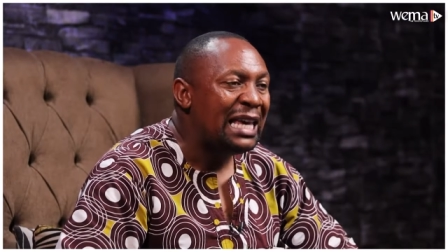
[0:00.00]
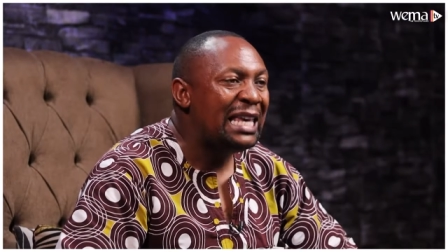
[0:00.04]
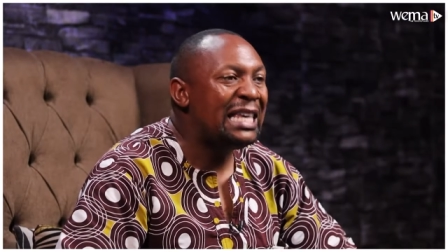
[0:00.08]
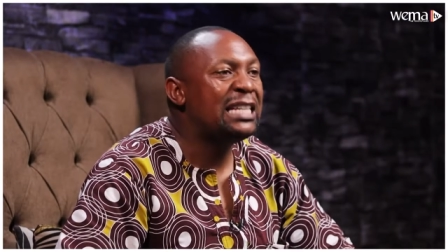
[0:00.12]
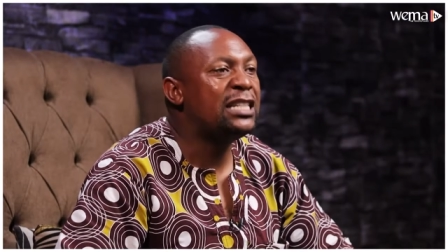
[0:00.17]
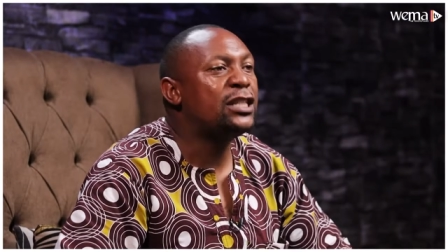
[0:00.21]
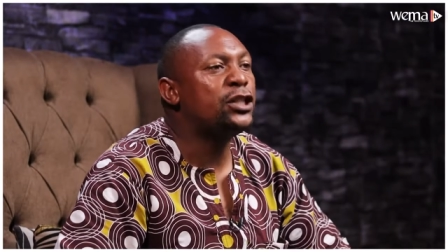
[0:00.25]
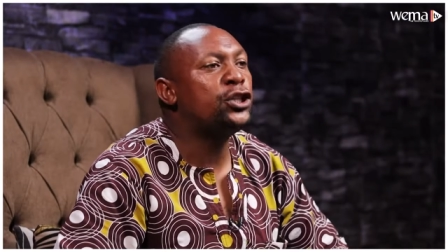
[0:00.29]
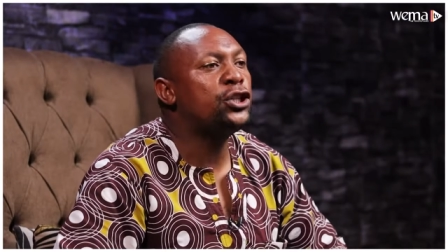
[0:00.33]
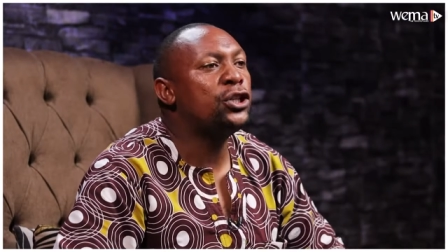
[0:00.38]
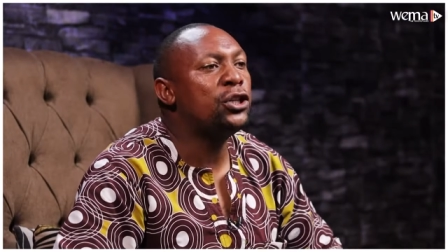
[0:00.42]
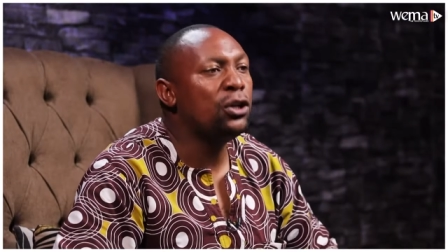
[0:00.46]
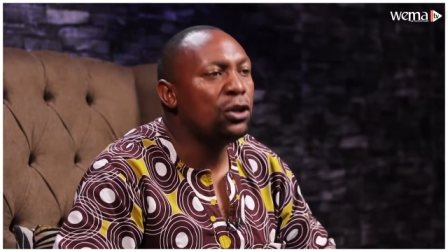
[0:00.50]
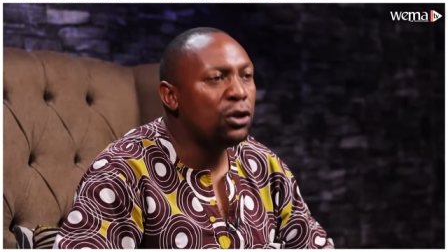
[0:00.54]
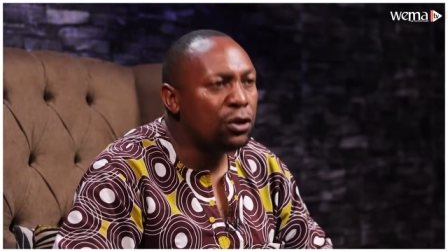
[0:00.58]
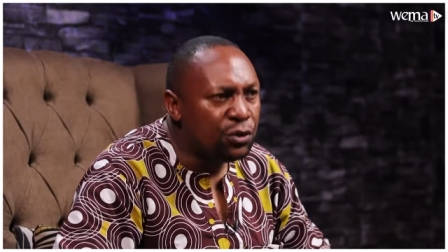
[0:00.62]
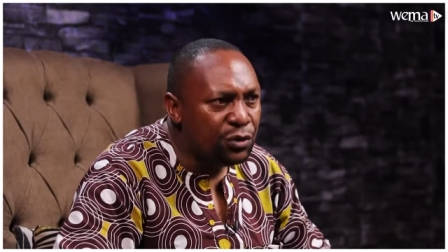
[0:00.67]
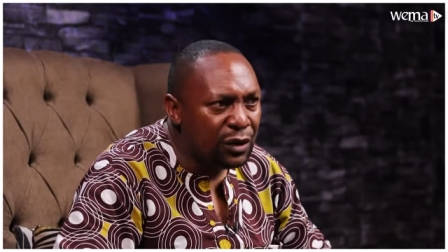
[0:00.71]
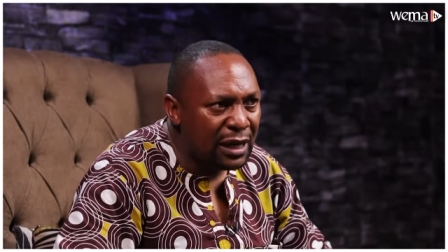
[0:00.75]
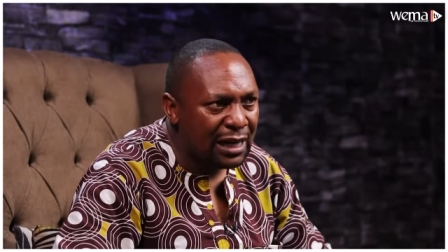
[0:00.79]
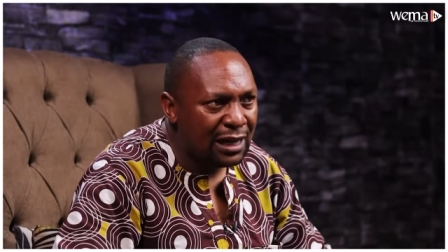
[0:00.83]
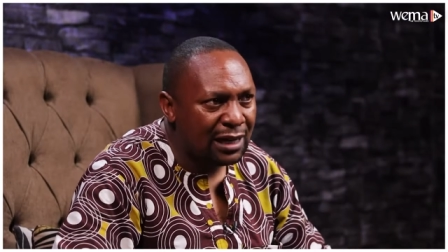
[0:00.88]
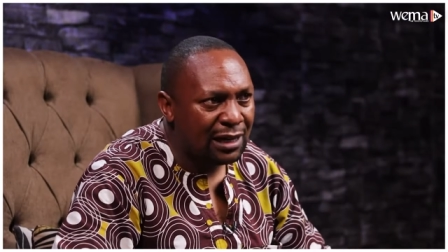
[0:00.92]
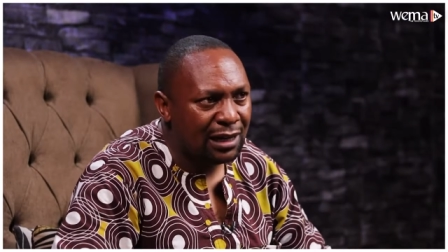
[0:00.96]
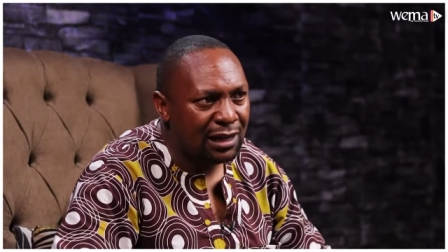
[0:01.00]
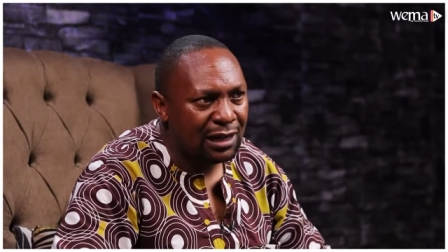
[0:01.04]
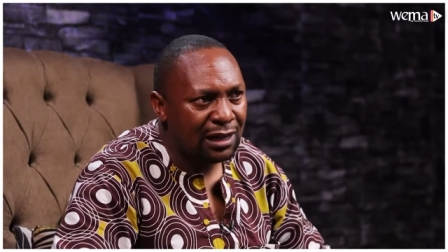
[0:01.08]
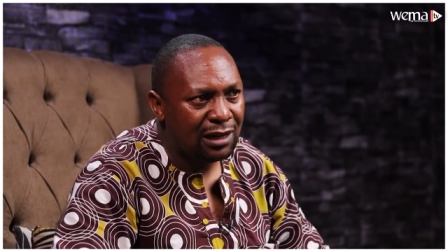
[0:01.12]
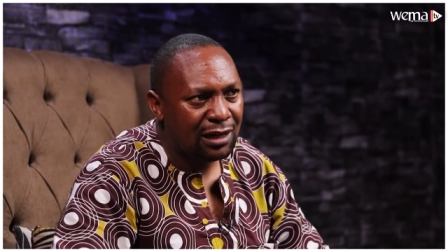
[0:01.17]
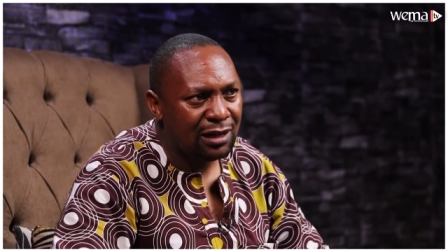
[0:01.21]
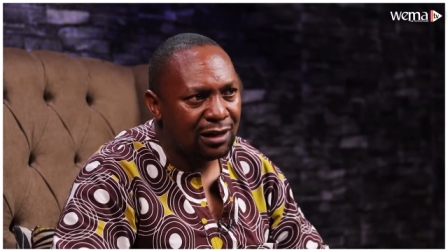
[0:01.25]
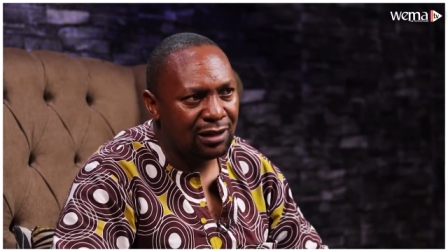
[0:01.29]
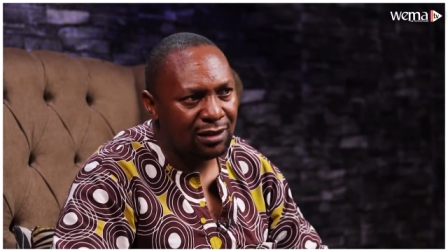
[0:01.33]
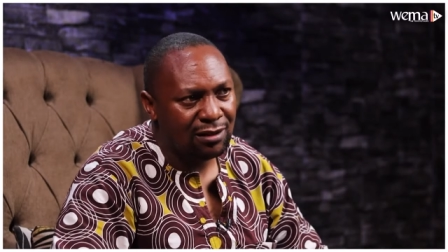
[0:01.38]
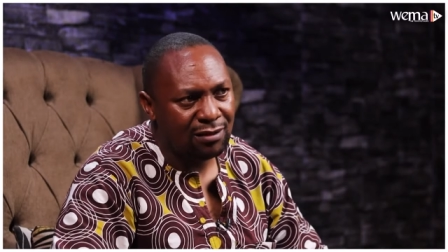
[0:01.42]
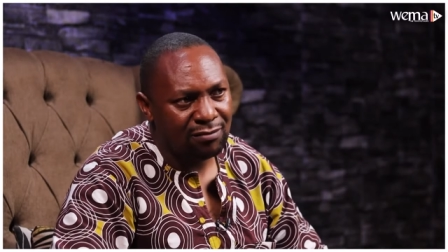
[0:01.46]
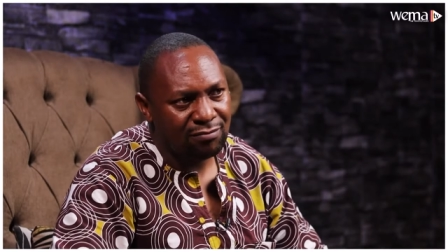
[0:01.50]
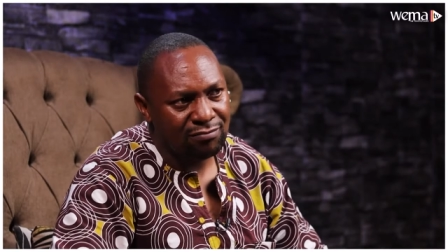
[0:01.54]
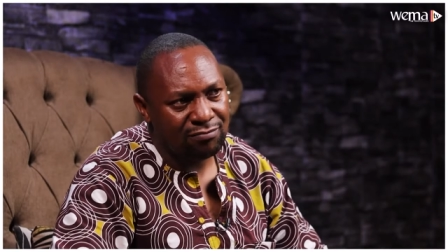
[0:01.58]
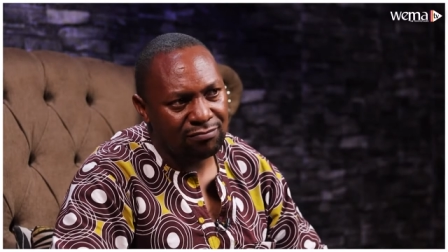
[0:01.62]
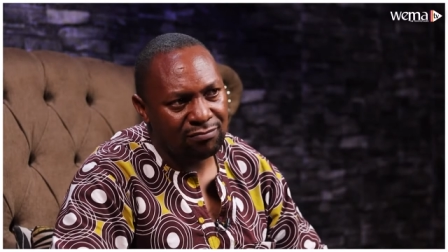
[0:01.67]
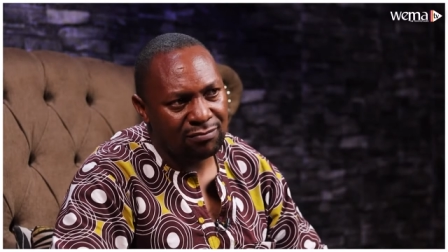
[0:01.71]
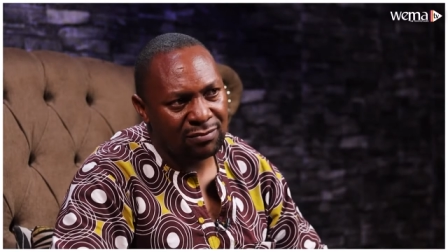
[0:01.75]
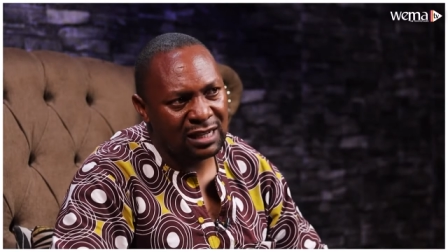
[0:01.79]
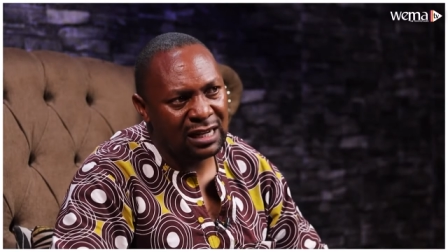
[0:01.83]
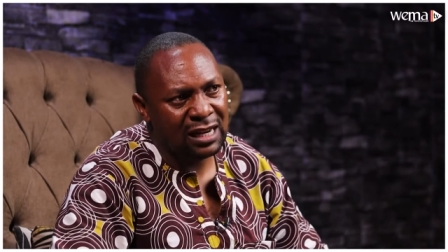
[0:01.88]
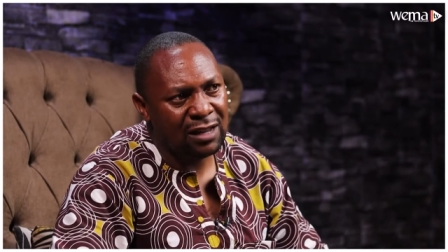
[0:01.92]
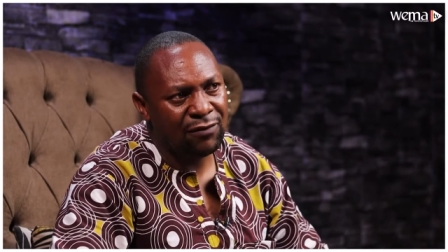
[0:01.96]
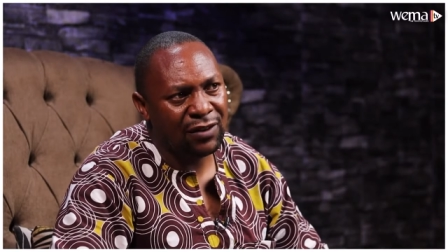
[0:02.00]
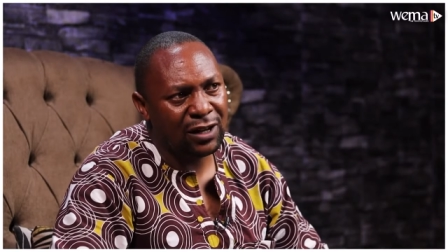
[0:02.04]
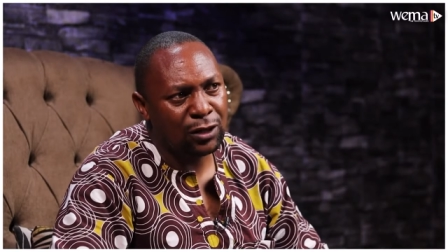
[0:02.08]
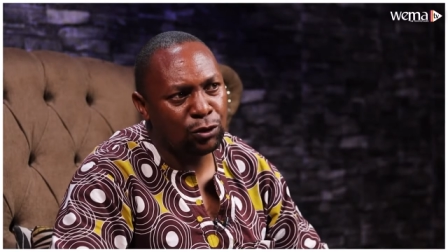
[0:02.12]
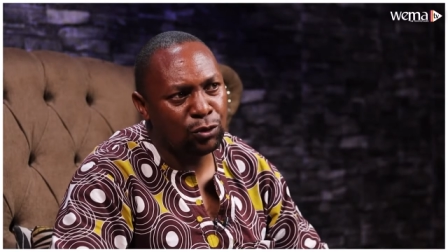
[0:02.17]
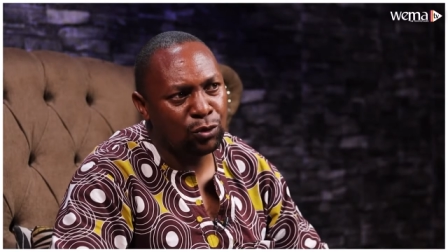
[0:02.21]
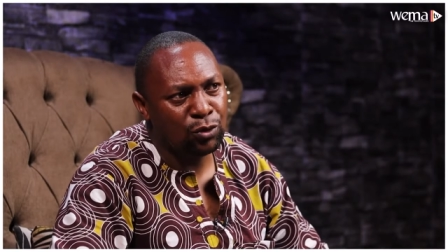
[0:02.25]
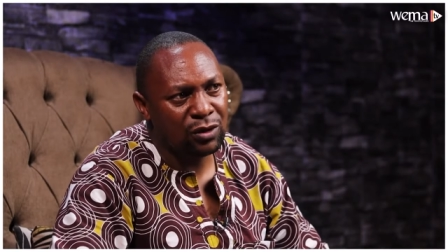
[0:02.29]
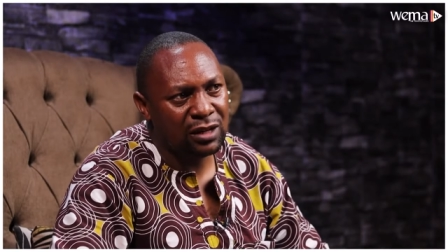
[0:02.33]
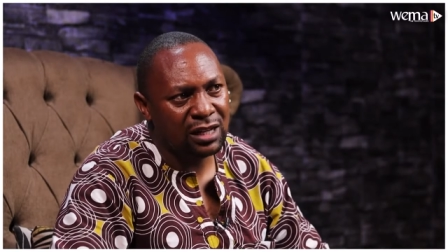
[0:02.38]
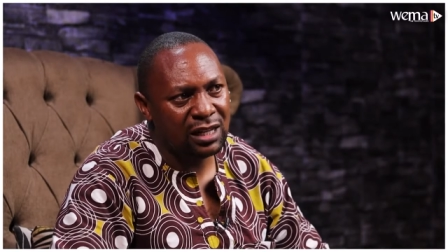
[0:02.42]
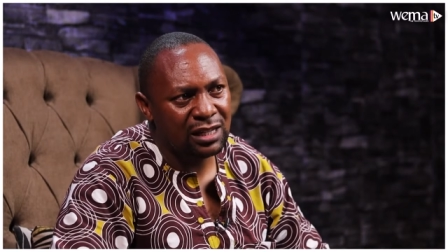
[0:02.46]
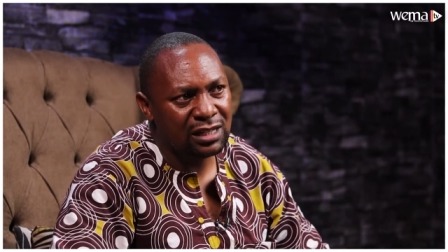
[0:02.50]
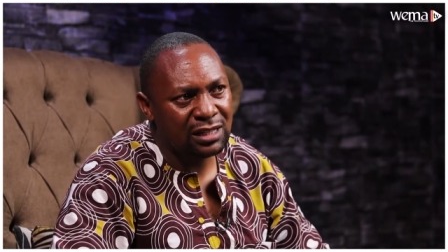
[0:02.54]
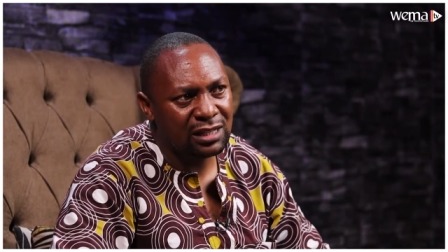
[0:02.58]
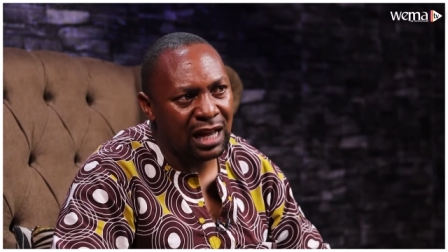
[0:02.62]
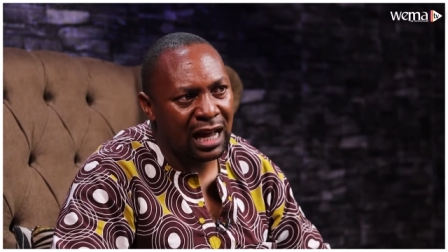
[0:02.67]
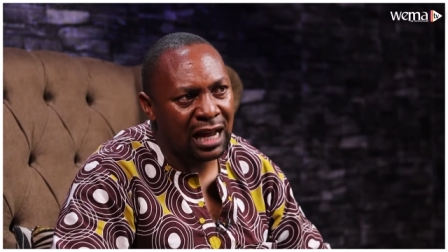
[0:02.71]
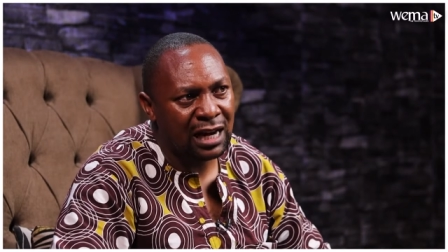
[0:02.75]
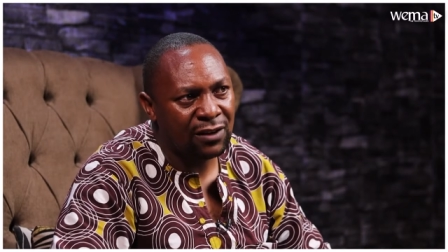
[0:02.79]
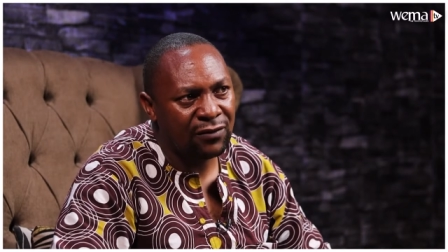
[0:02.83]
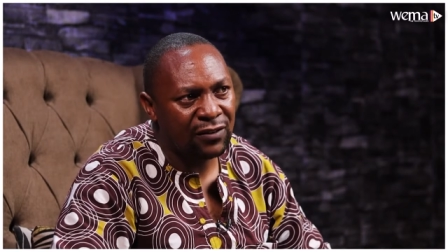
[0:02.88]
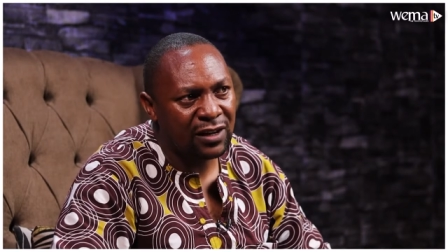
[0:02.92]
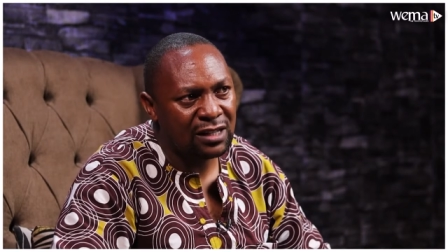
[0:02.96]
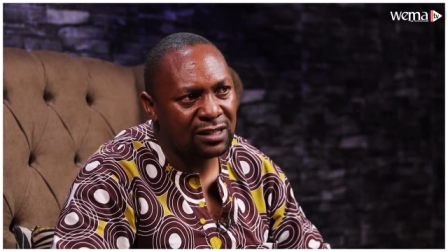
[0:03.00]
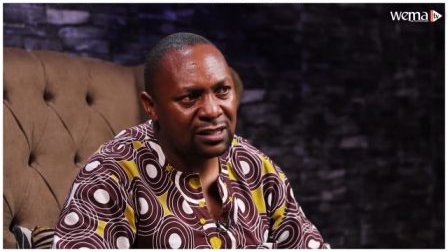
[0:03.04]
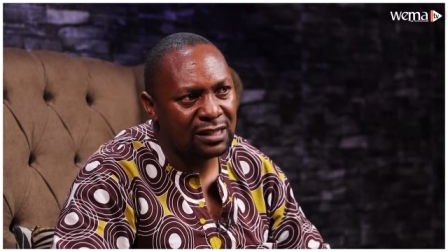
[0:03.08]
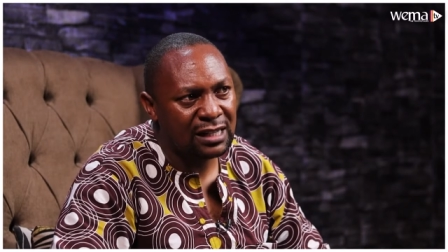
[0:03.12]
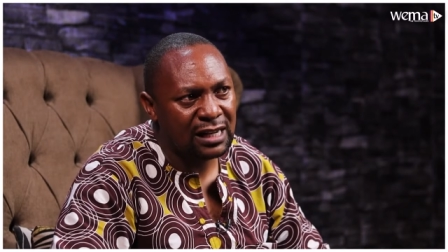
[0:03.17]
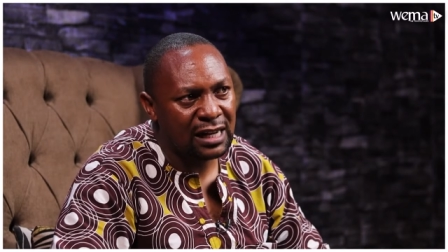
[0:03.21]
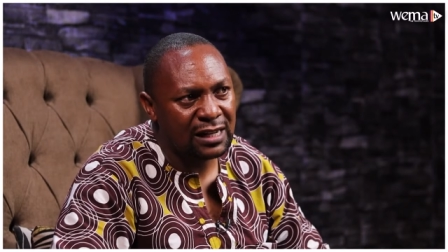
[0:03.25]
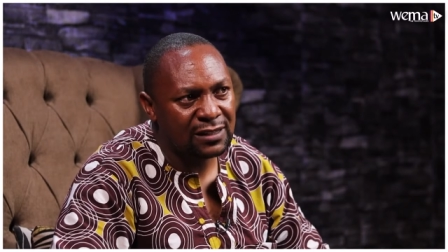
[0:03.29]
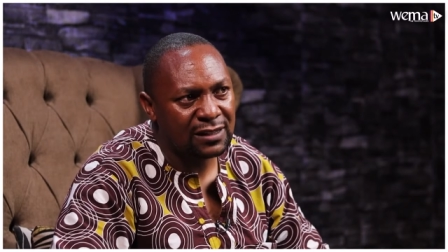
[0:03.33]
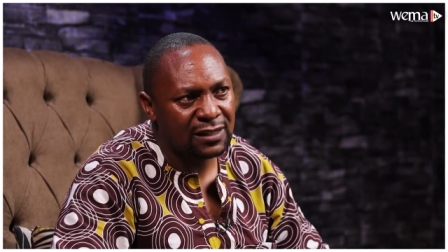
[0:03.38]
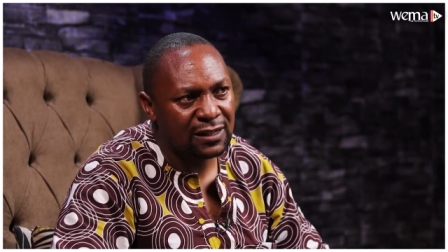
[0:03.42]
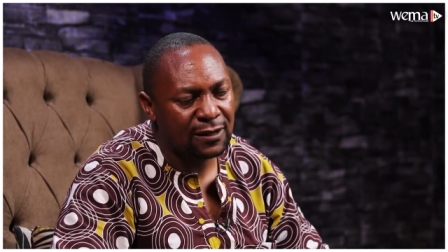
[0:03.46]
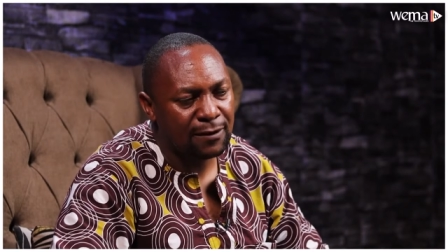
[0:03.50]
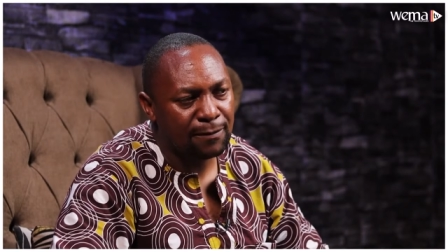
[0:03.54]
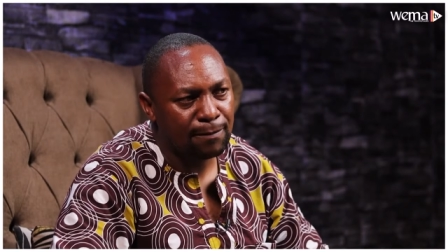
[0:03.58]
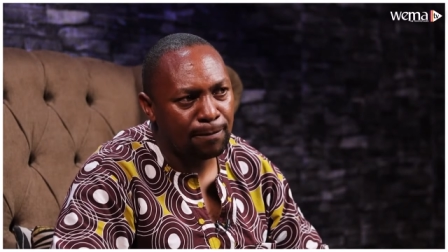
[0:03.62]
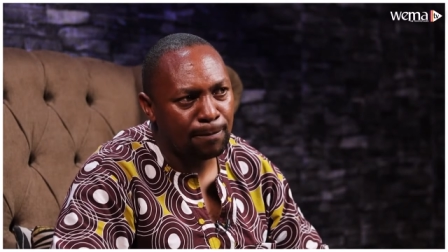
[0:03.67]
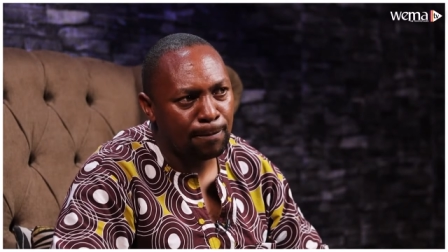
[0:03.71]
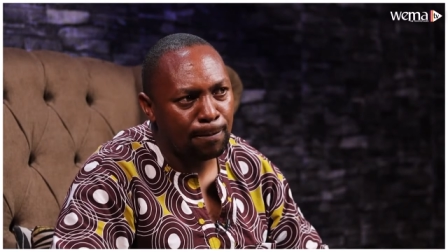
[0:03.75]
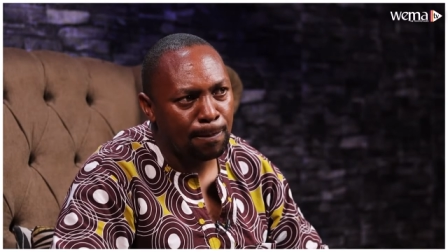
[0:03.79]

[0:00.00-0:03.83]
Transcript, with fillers: his children never took his advice seriously.